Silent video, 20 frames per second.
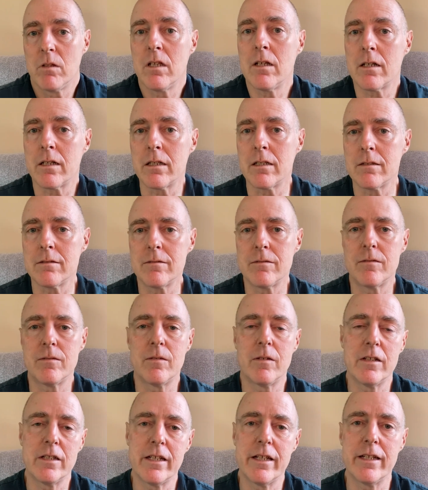
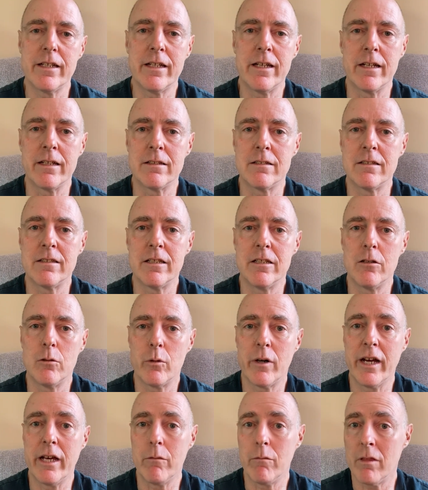do
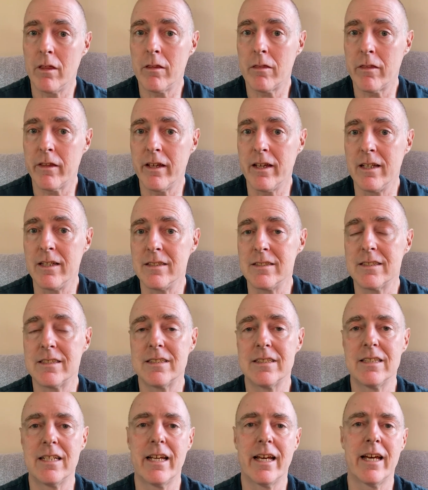away with the
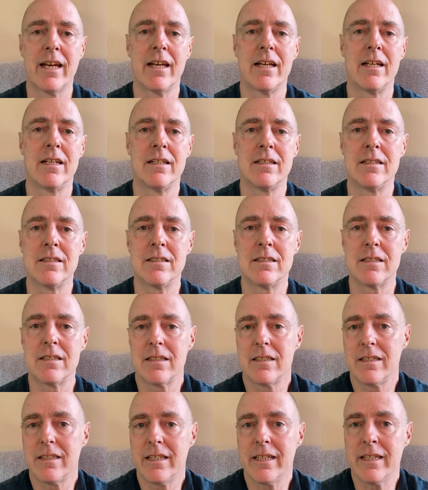things and,
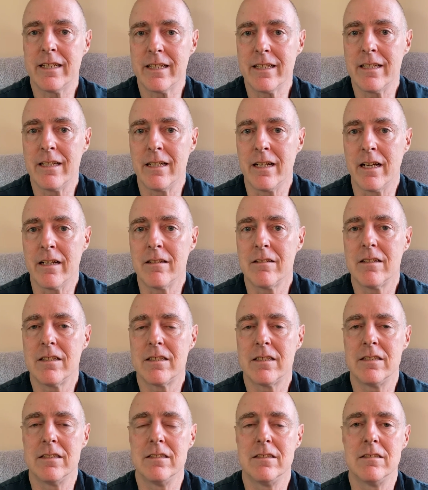you know,
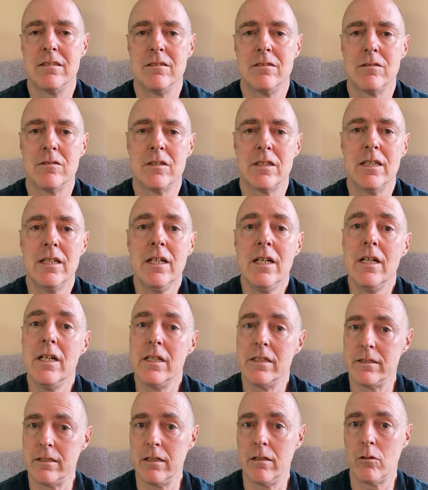to
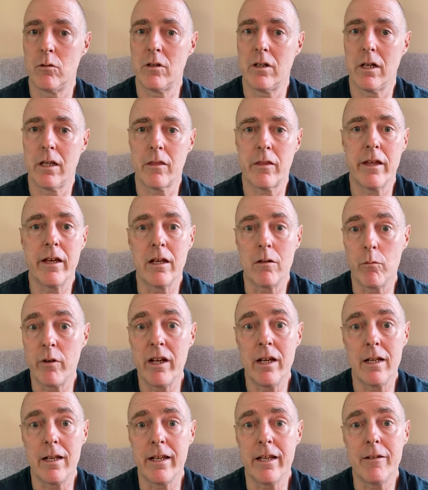do the right thing,
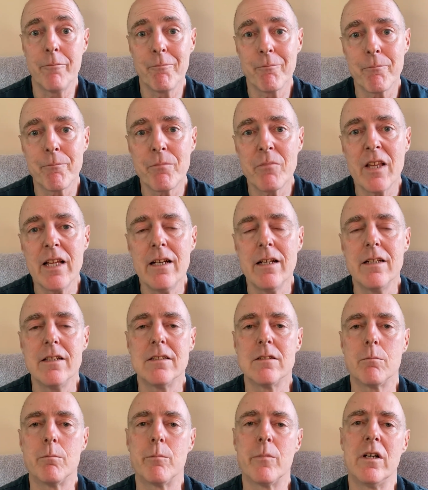really.
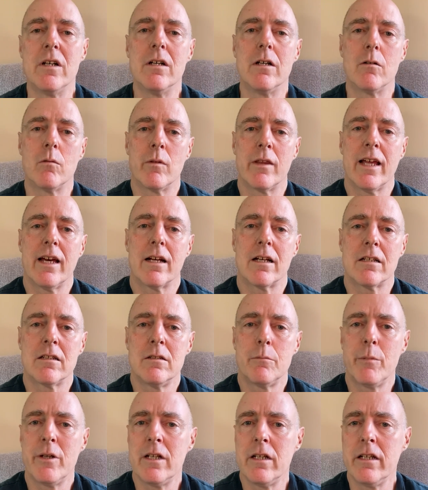But with that good
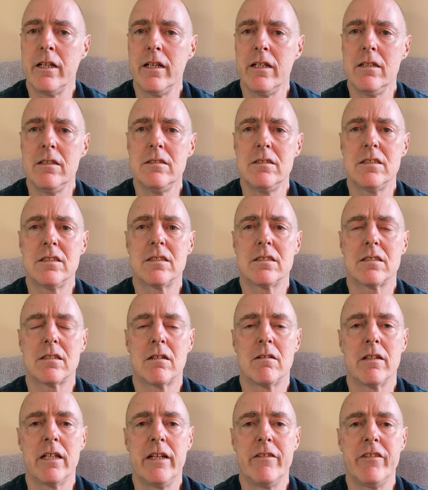bit of news, I'll
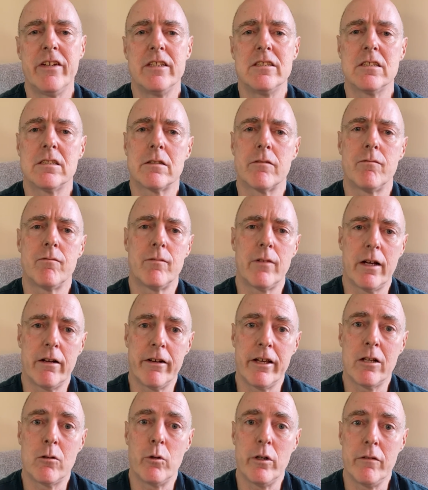leave it. Just a very
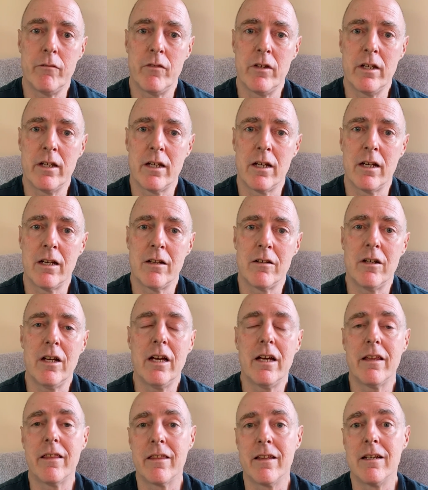quick video
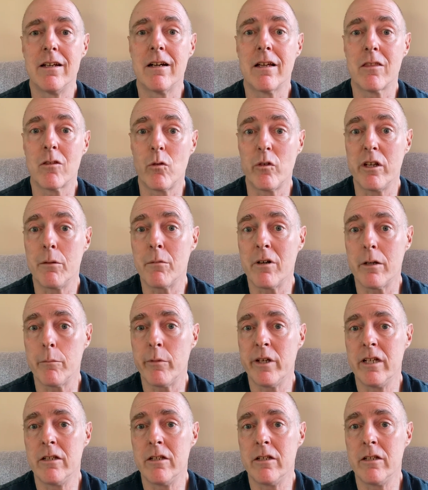that I thought you might be